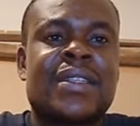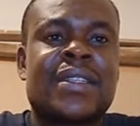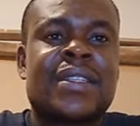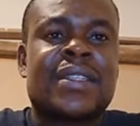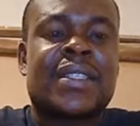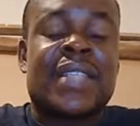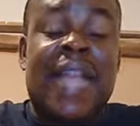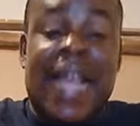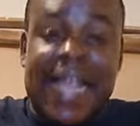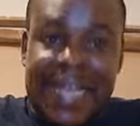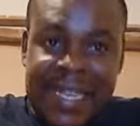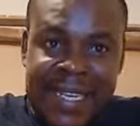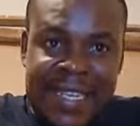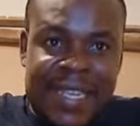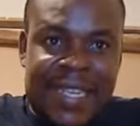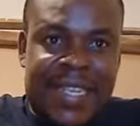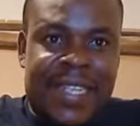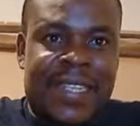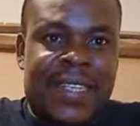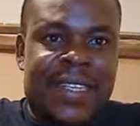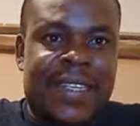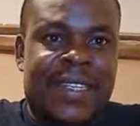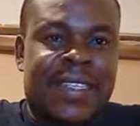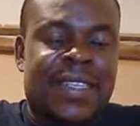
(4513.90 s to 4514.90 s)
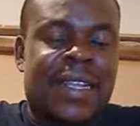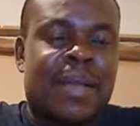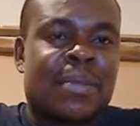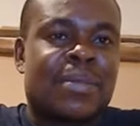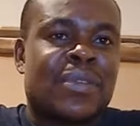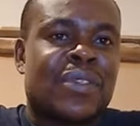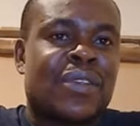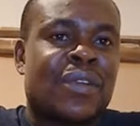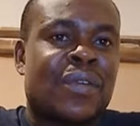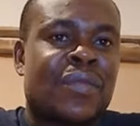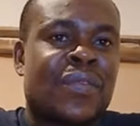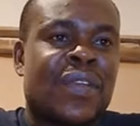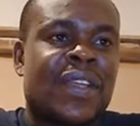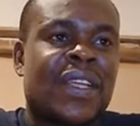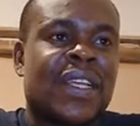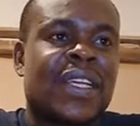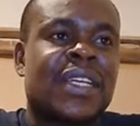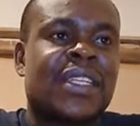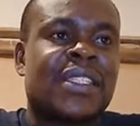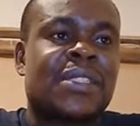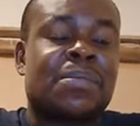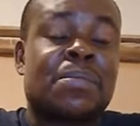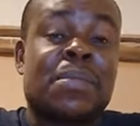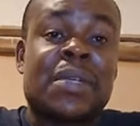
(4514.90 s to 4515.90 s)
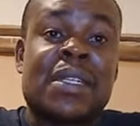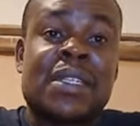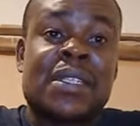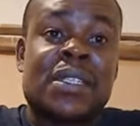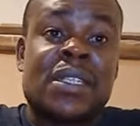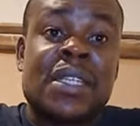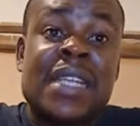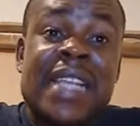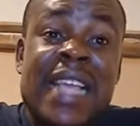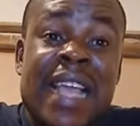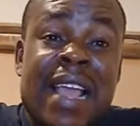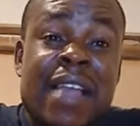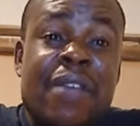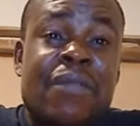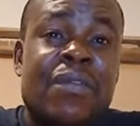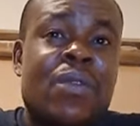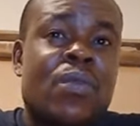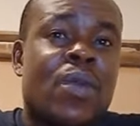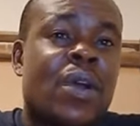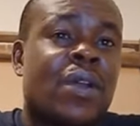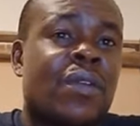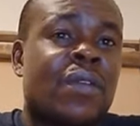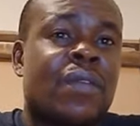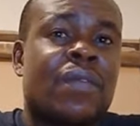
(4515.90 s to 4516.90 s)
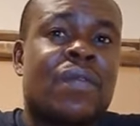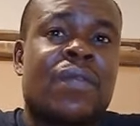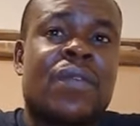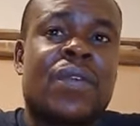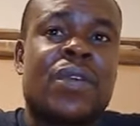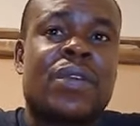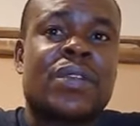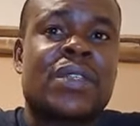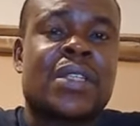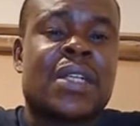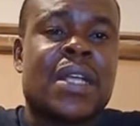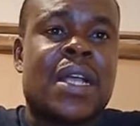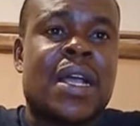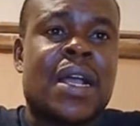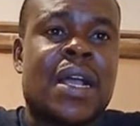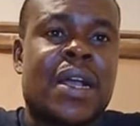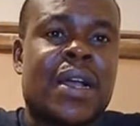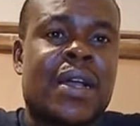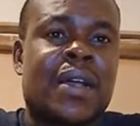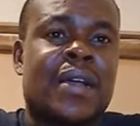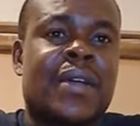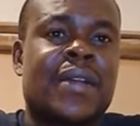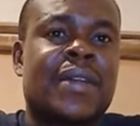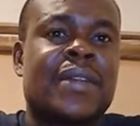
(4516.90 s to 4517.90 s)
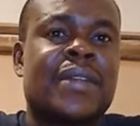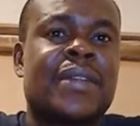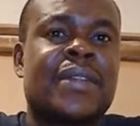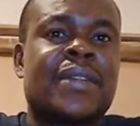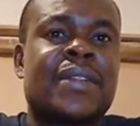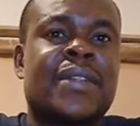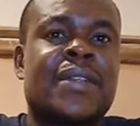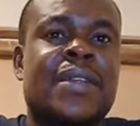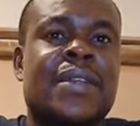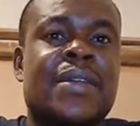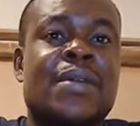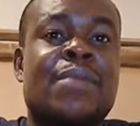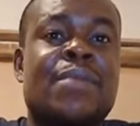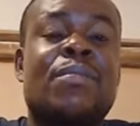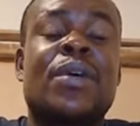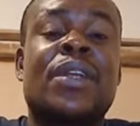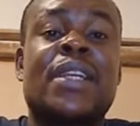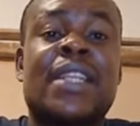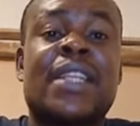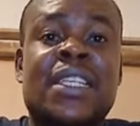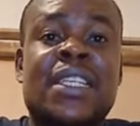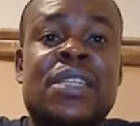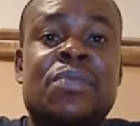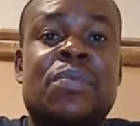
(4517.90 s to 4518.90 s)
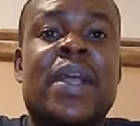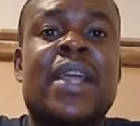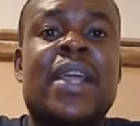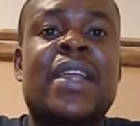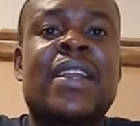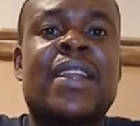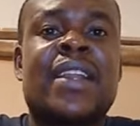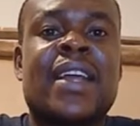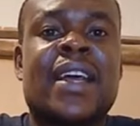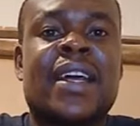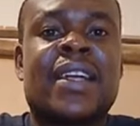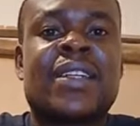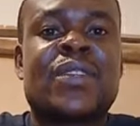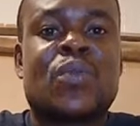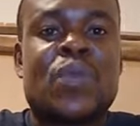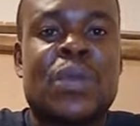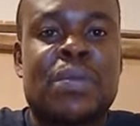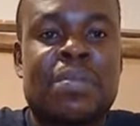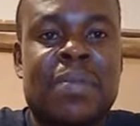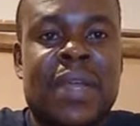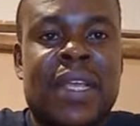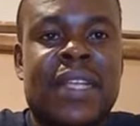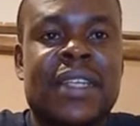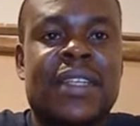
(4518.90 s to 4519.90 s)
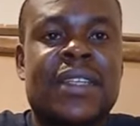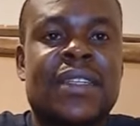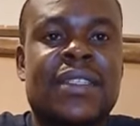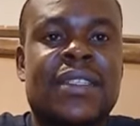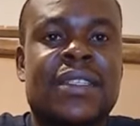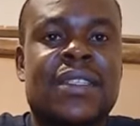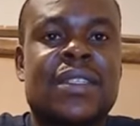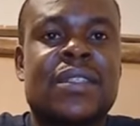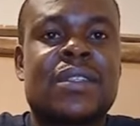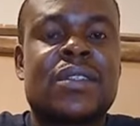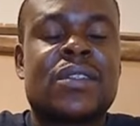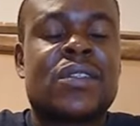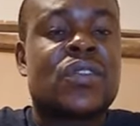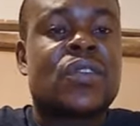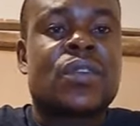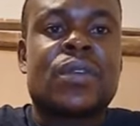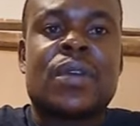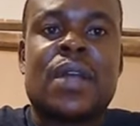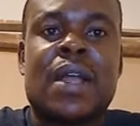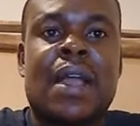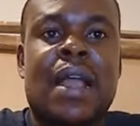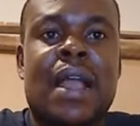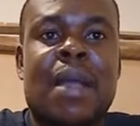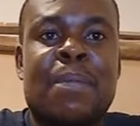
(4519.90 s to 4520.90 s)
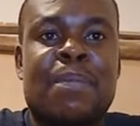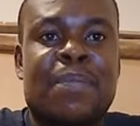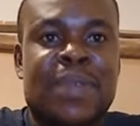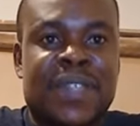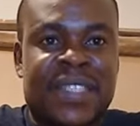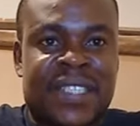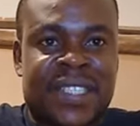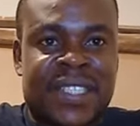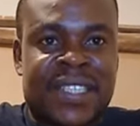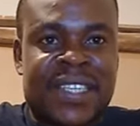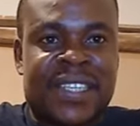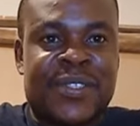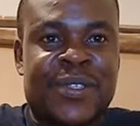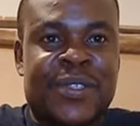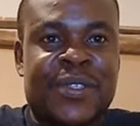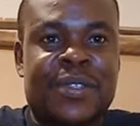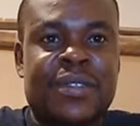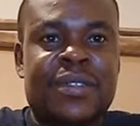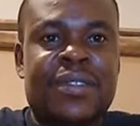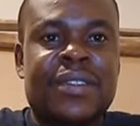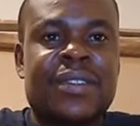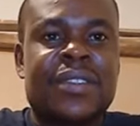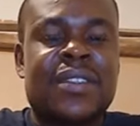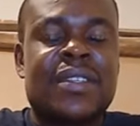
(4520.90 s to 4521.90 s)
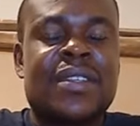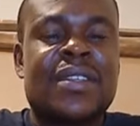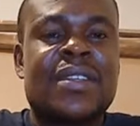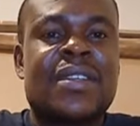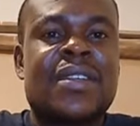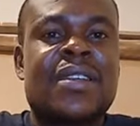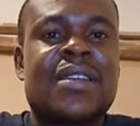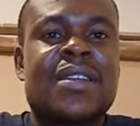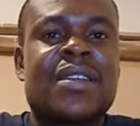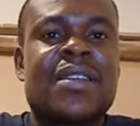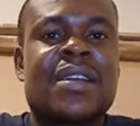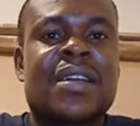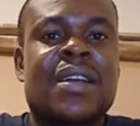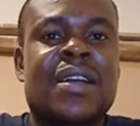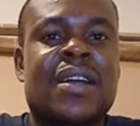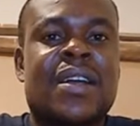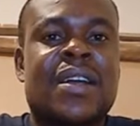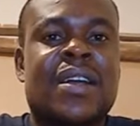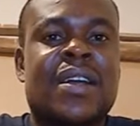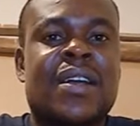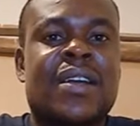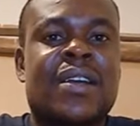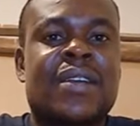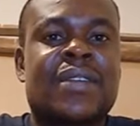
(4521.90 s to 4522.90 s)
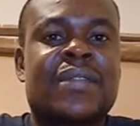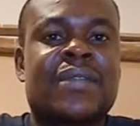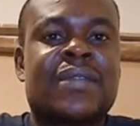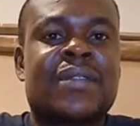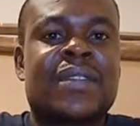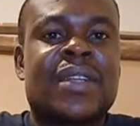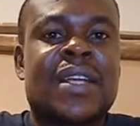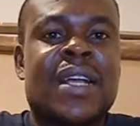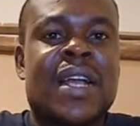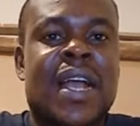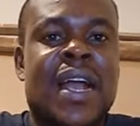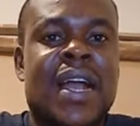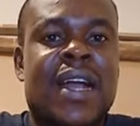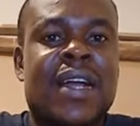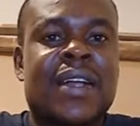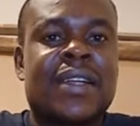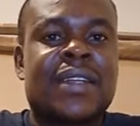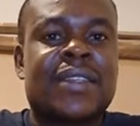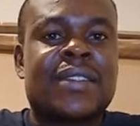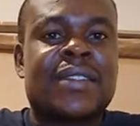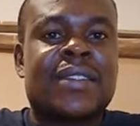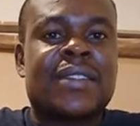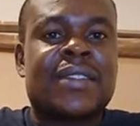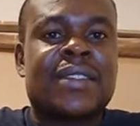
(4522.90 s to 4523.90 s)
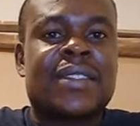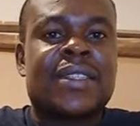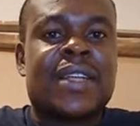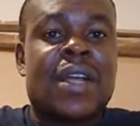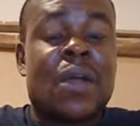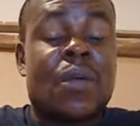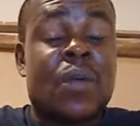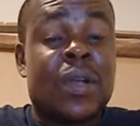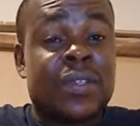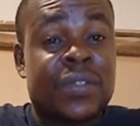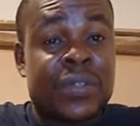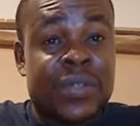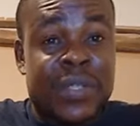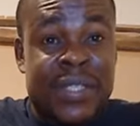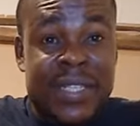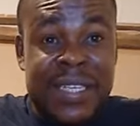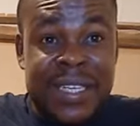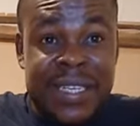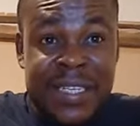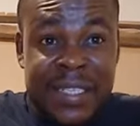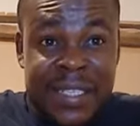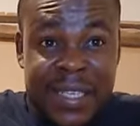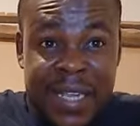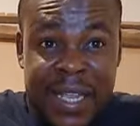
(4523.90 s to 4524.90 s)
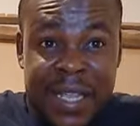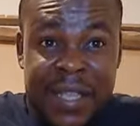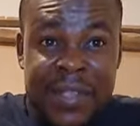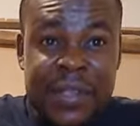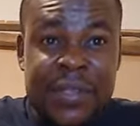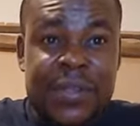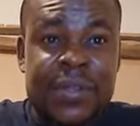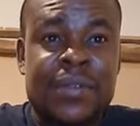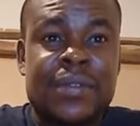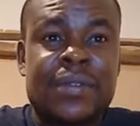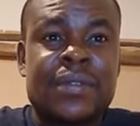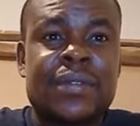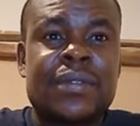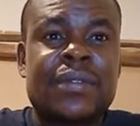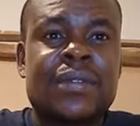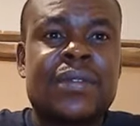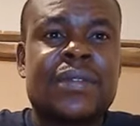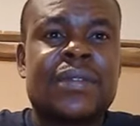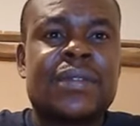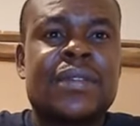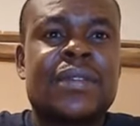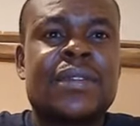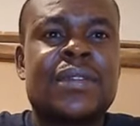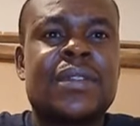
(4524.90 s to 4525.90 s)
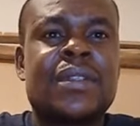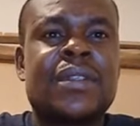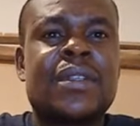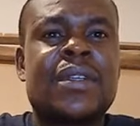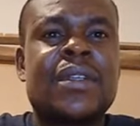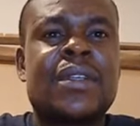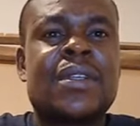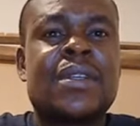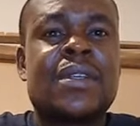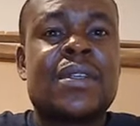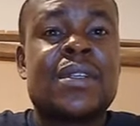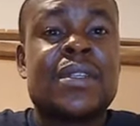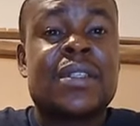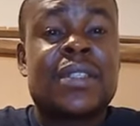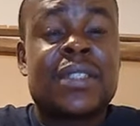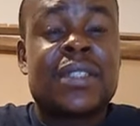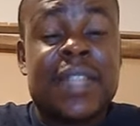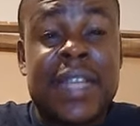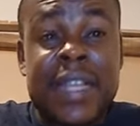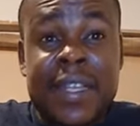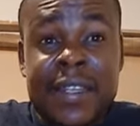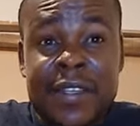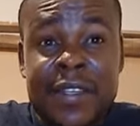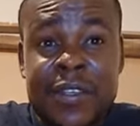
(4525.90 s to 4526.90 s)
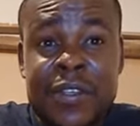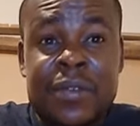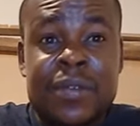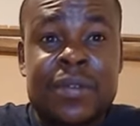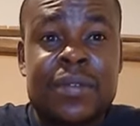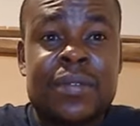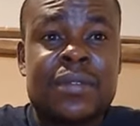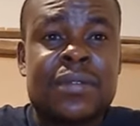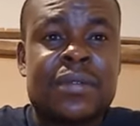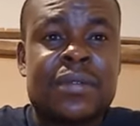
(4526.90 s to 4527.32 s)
tightly in terms of engagements every one of us are, but despite that we made it. So I appreciate you, and I want to say thank you, thank you,